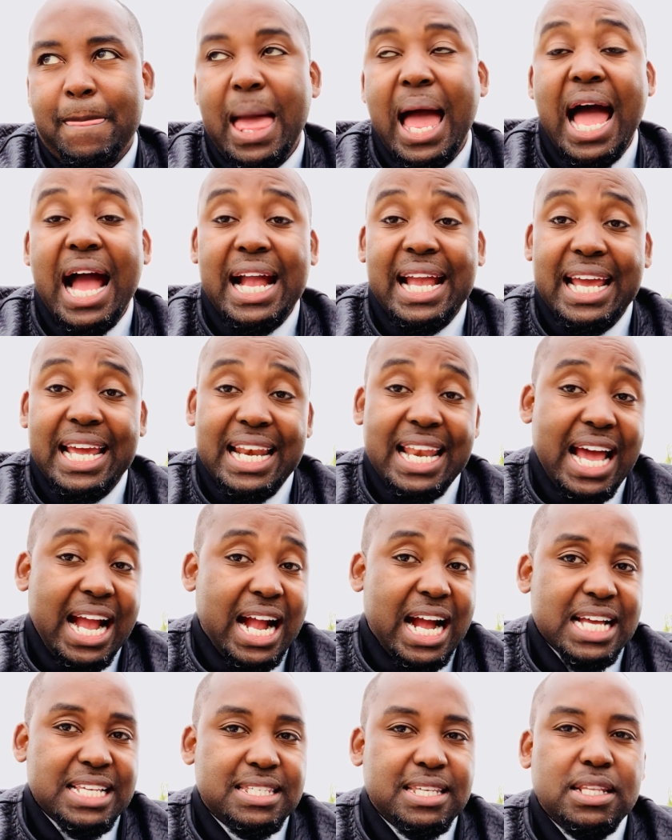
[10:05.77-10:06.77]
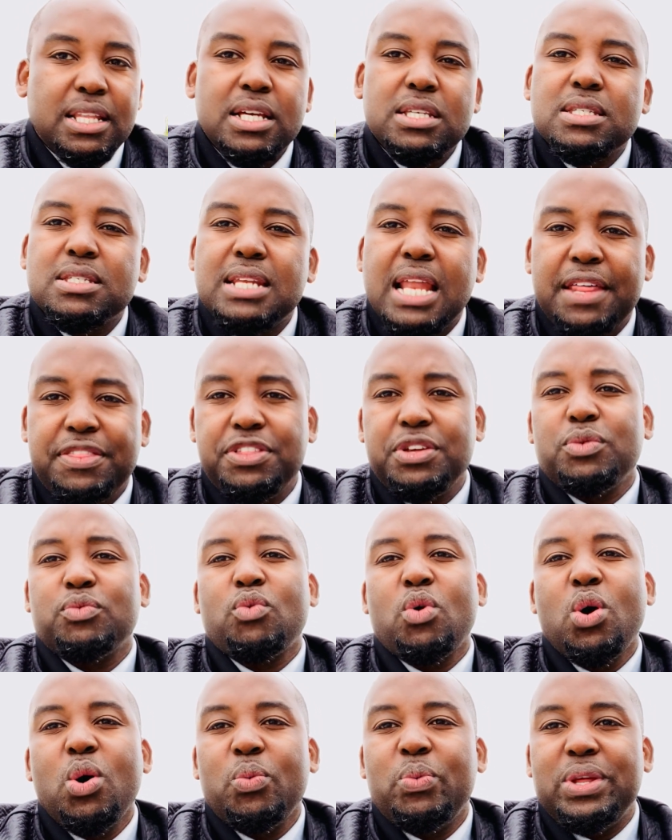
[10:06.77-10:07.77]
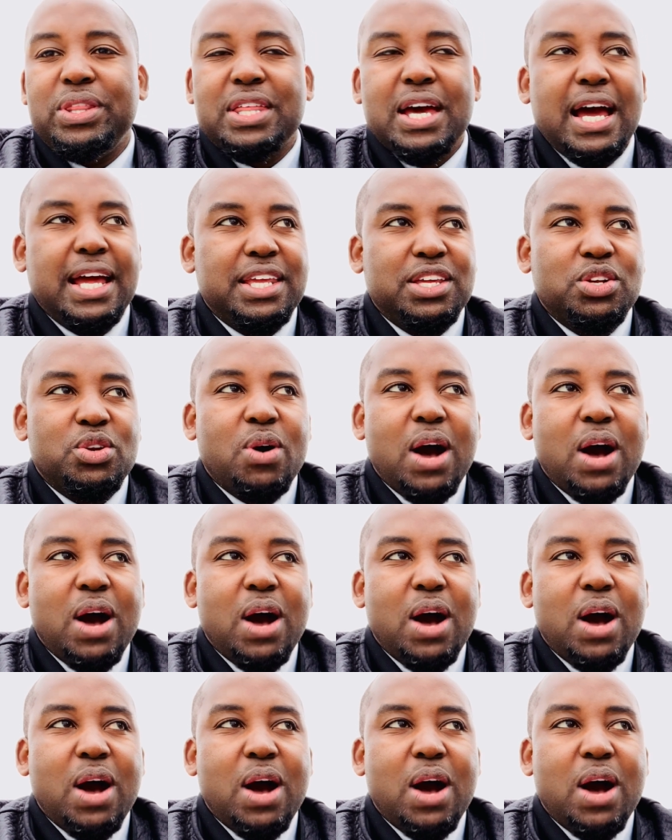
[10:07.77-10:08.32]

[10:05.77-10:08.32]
Again, like I said, there's nothing wrong with that.